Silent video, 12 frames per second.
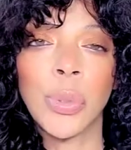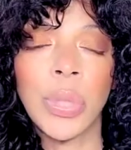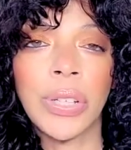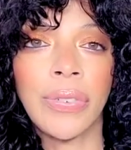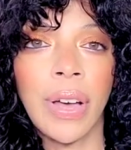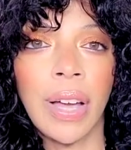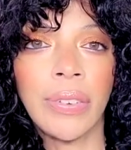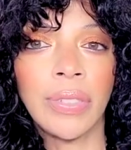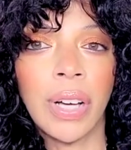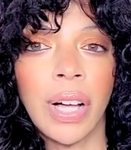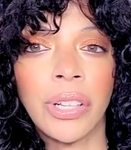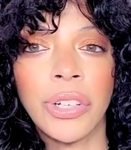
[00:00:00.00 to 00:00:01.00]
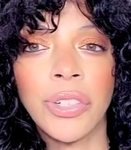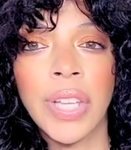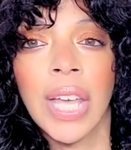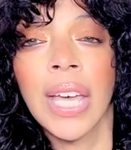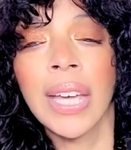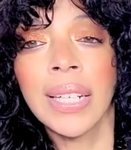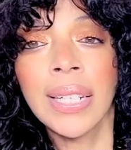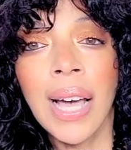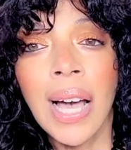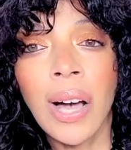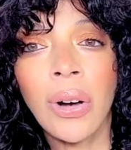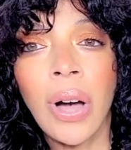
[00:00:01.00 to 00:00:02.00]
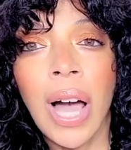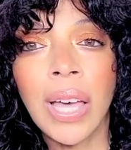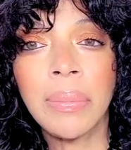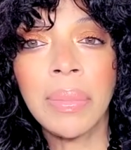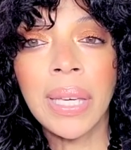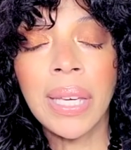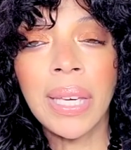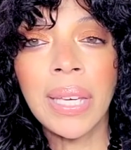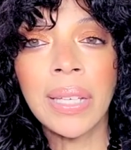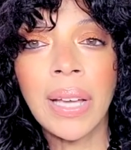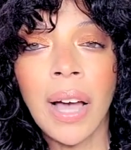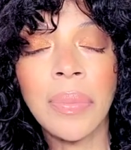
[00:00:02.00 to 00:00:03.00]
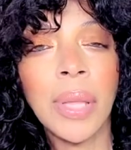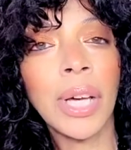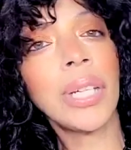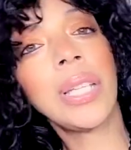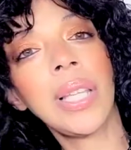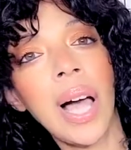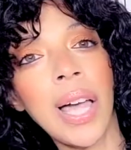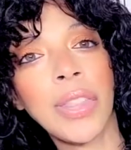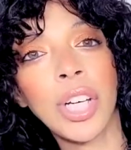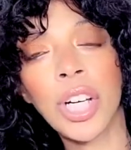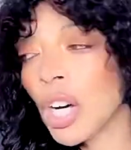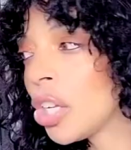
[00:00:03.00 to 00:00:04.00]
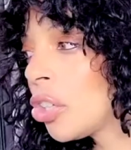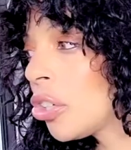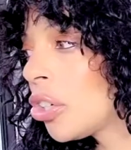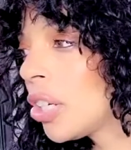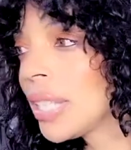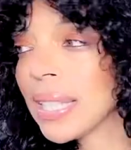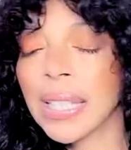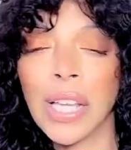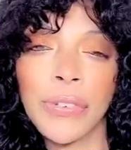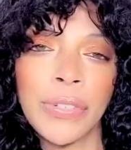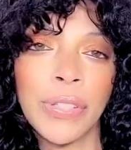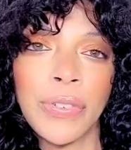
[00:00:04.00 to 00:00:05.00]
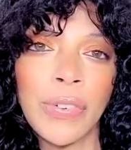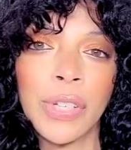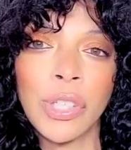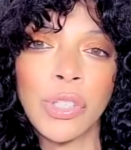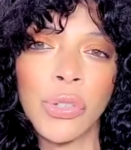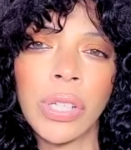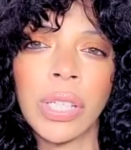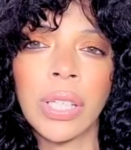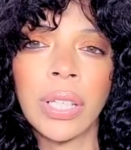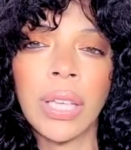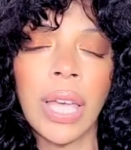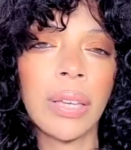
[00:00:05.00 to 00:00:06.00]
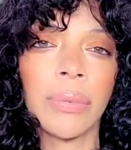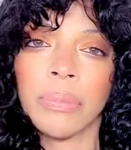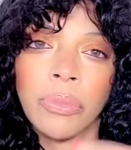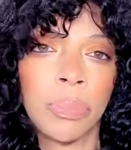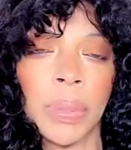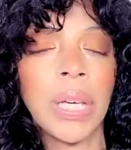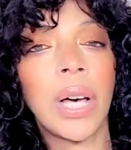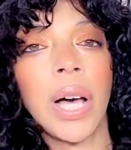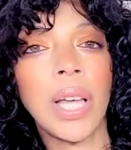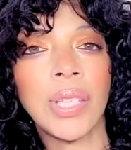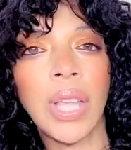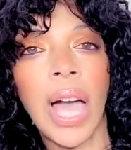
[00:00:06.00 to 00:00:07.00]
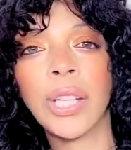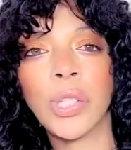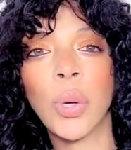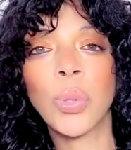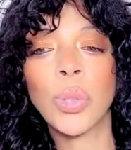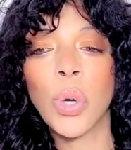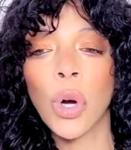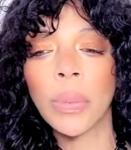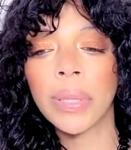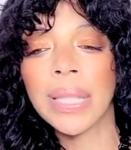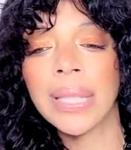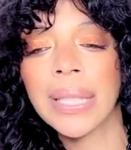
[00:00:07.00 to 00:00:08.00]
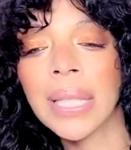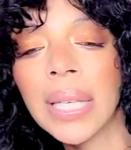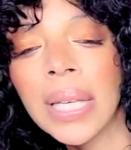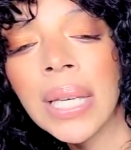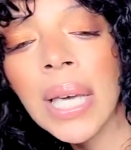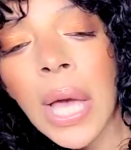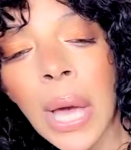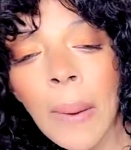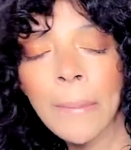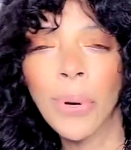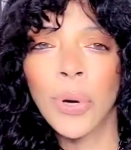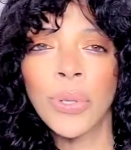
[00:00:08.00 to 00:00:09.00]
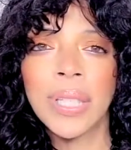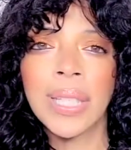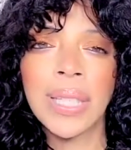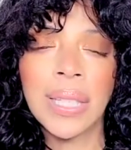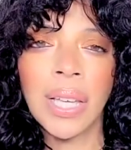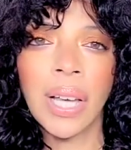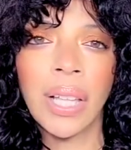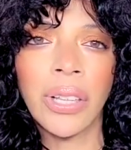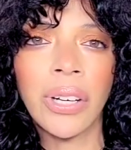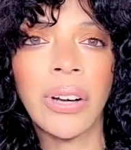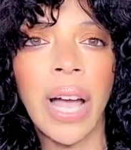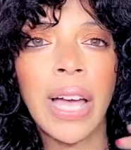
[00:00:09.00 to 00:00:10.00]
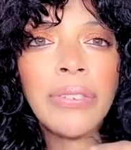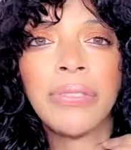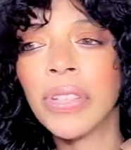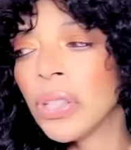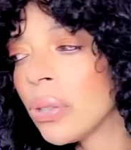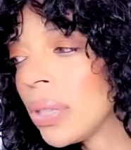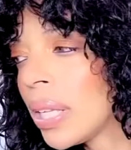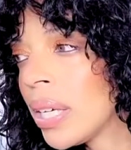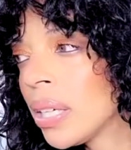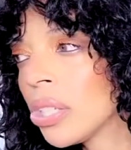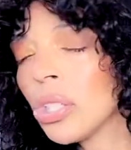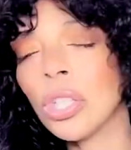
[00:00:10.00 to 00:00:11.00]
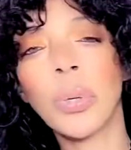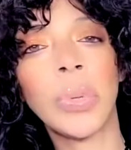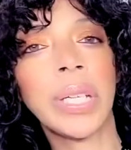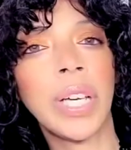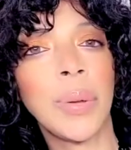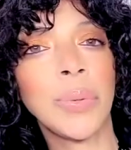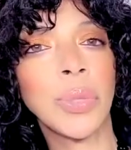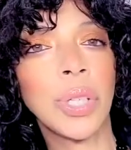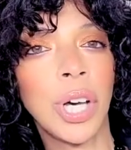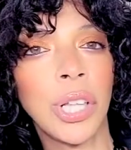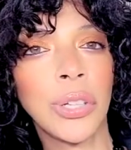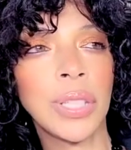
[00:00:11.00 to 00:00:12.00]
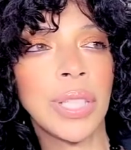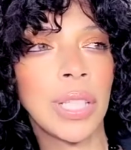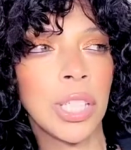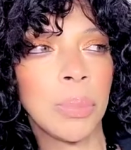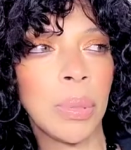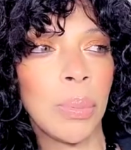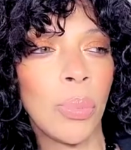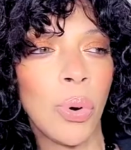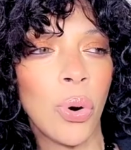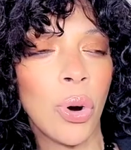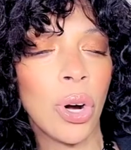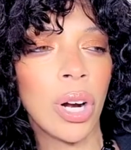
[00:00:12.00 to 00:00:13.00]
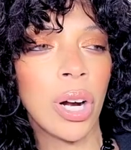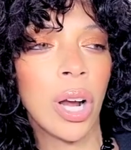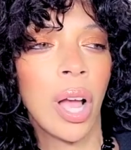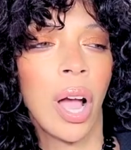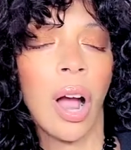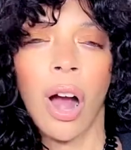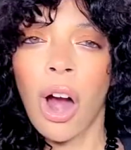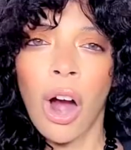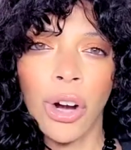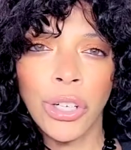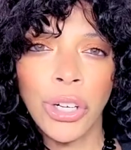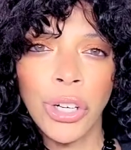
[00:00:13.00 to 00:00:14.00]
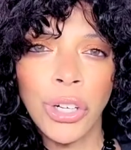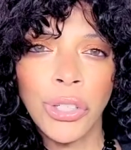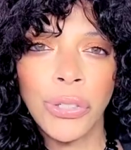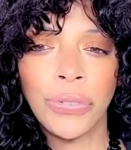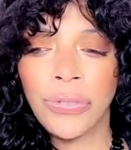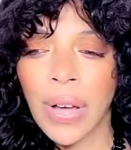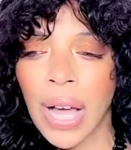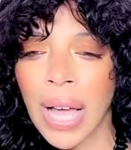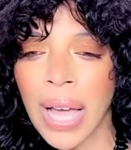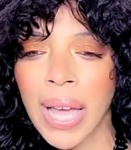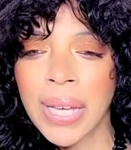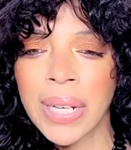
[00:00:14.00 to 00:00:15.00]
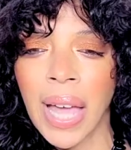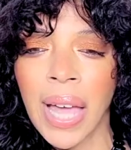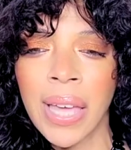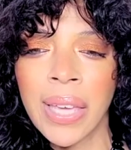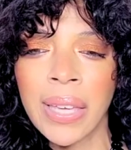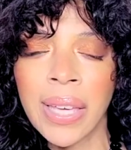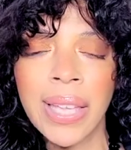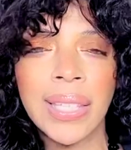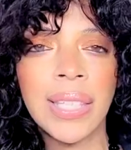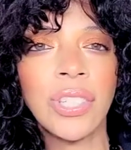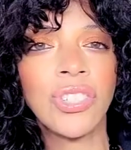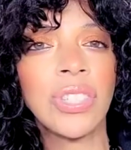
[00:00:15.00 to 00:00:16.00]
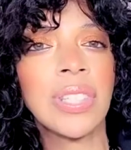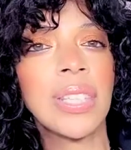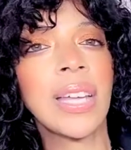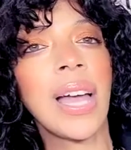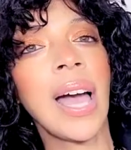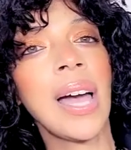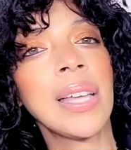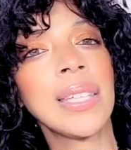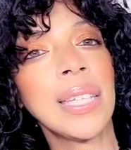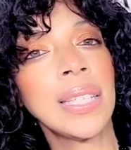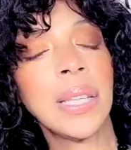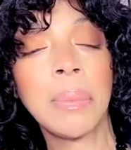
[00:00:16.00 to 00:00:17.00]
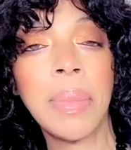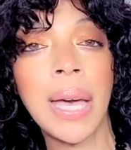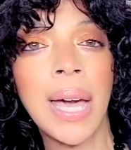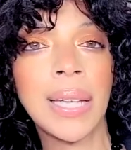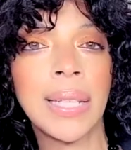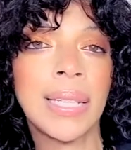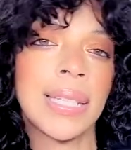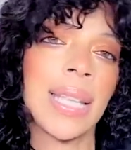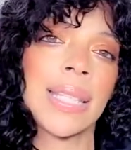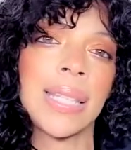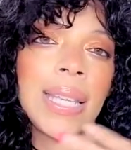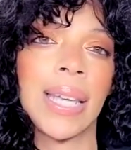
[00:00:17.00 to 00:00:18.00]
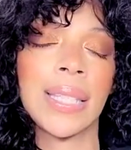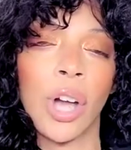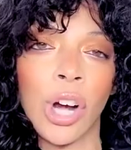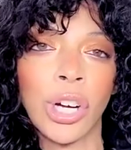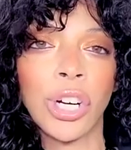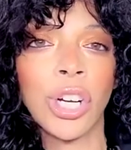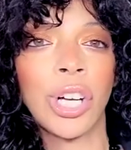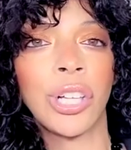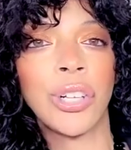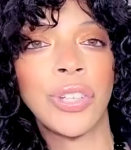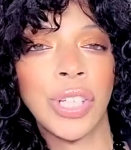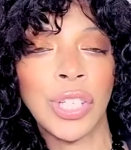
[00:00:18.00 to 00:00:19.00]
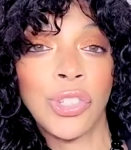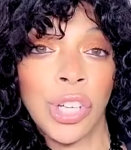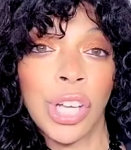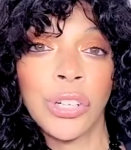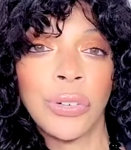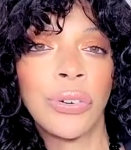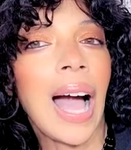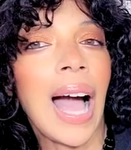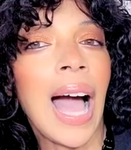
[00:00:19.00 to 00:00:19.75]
twenty-five dollars. Now, I mean, I'm not gonna lie, the color itself is very intriguing because I don't normally see boots this color. I feel like, you know, when it comes to color, it's a little bit more harder to find. I guess it's just not as in demand as, let's say, darker colors in general.